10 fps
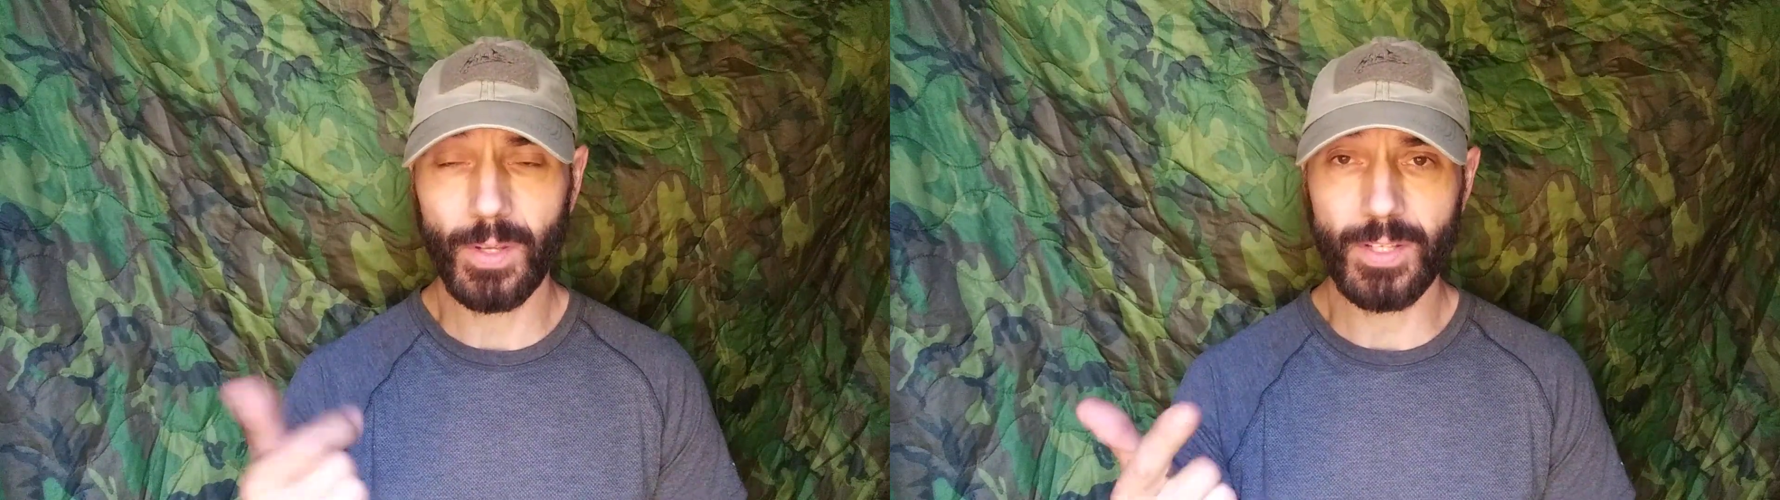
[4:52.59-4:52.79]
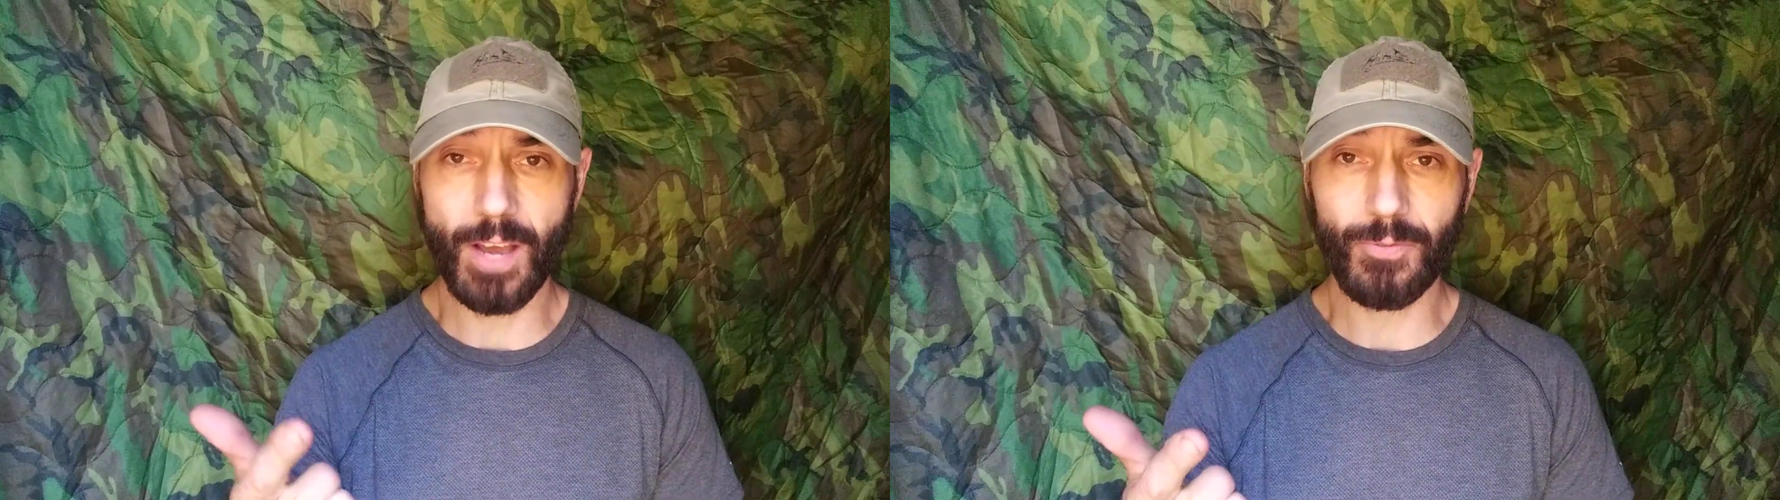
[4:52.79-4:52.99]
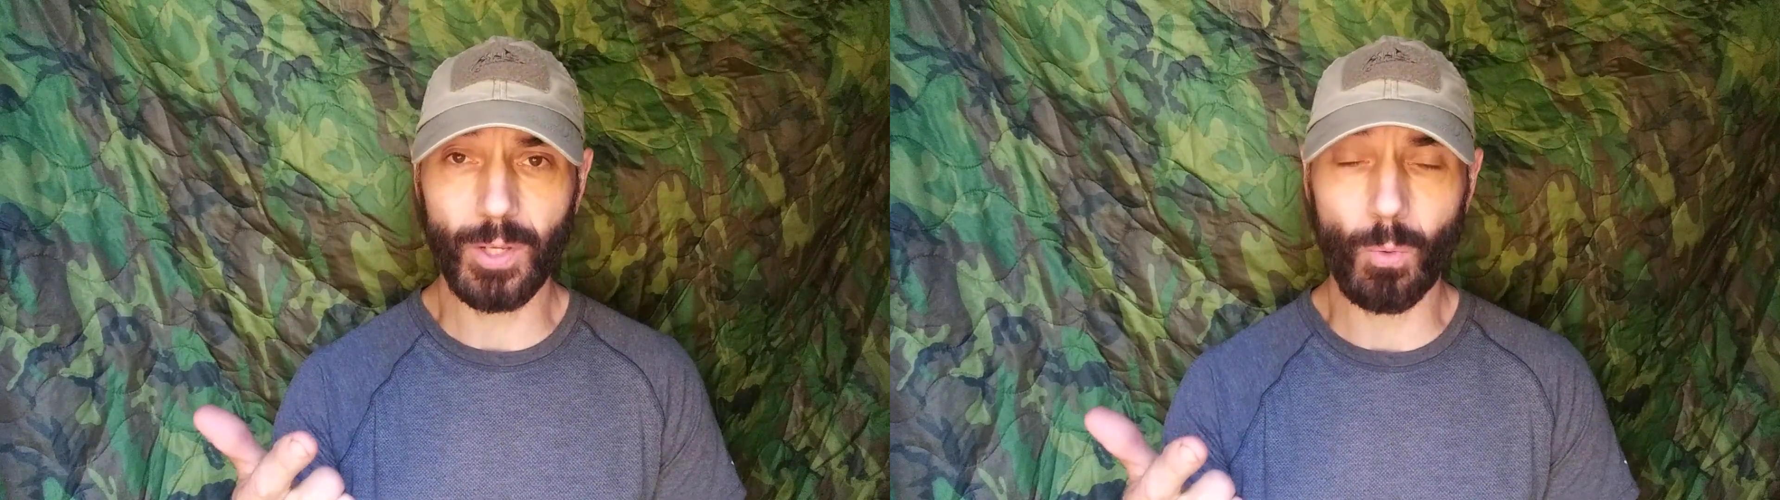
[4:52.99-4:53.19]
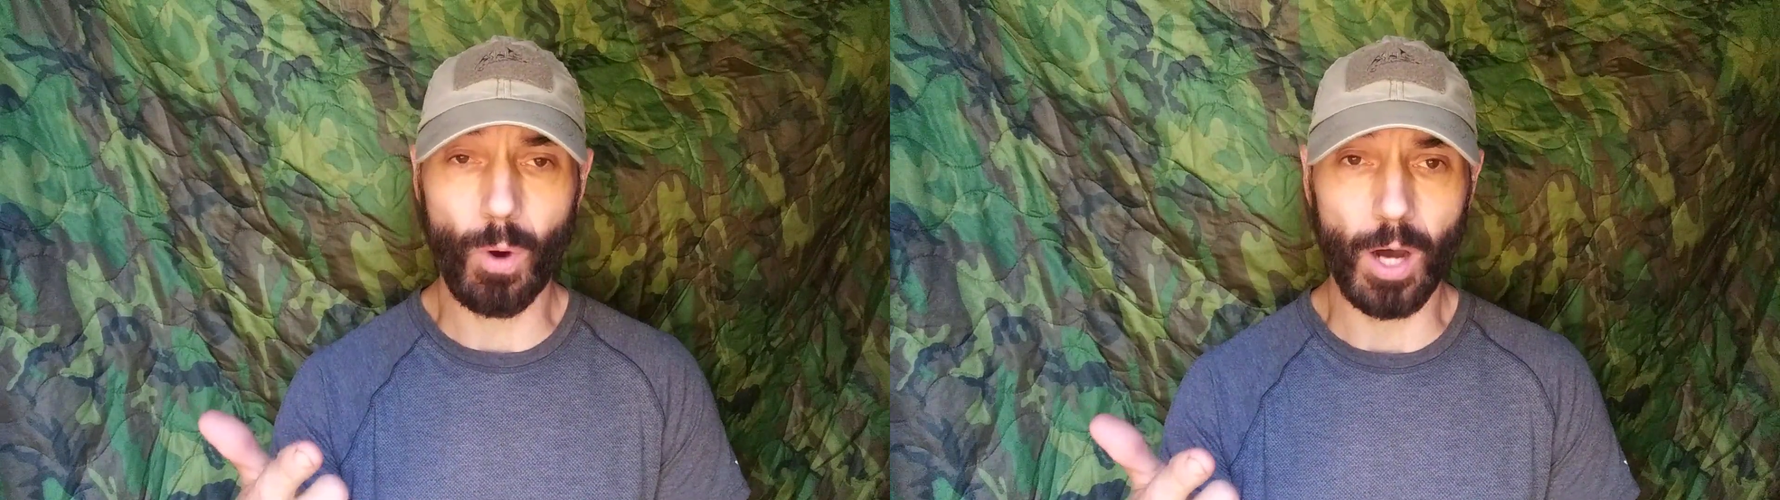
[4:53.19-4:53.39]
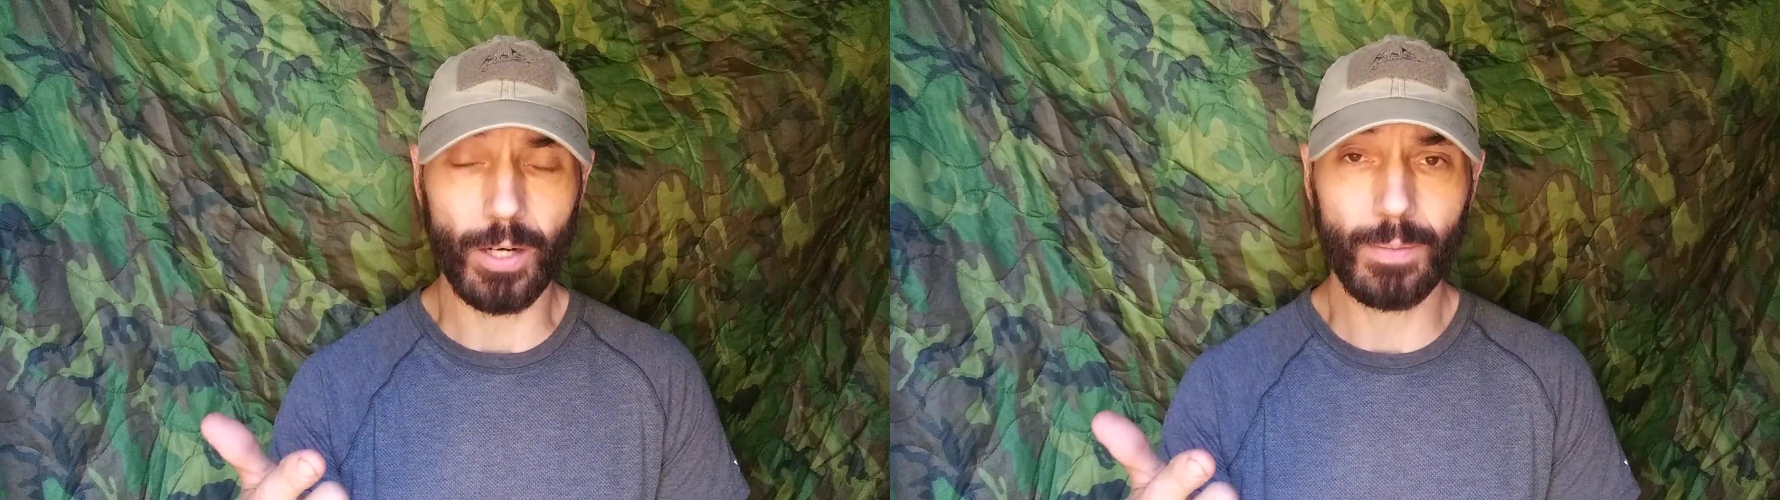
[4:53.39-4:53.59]
definitely
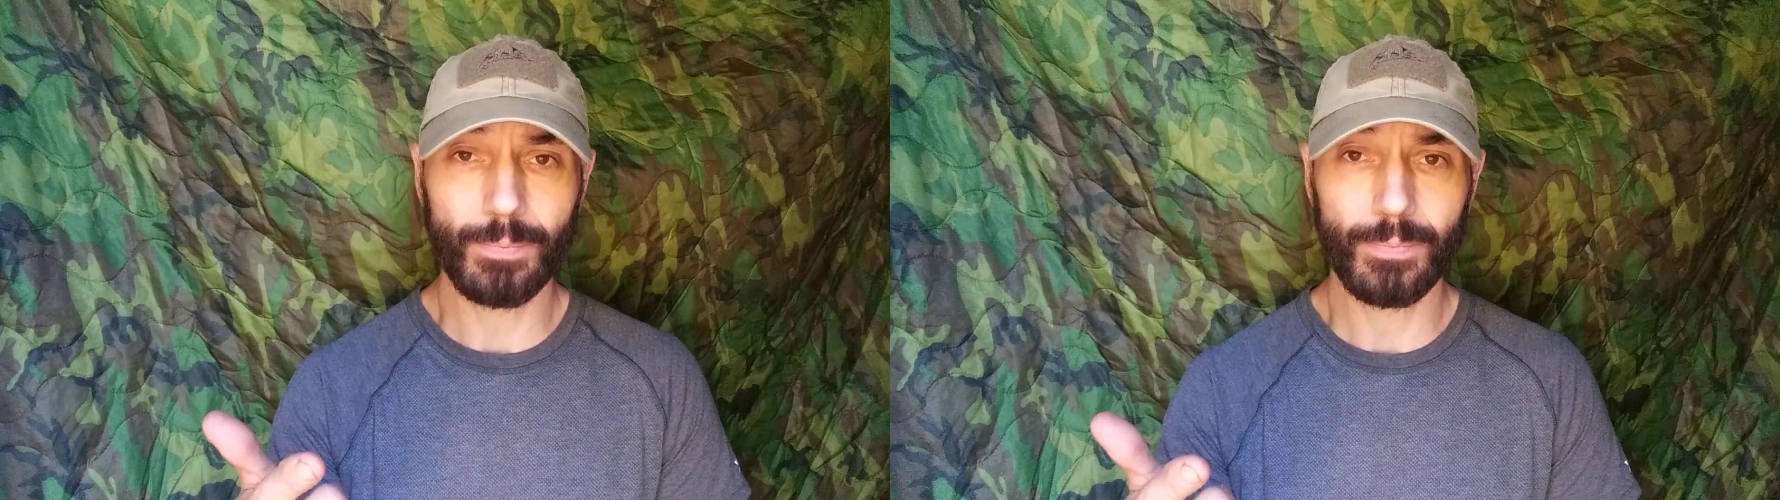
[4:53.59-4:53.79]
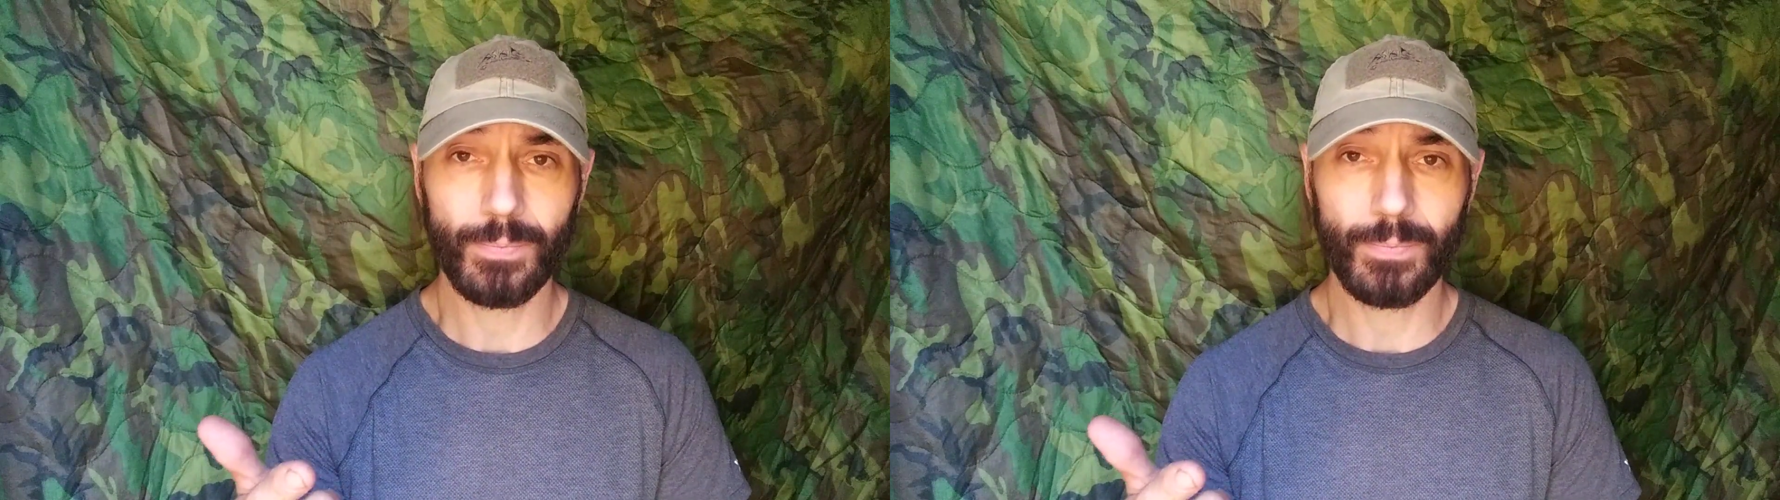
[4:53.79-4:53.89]
water,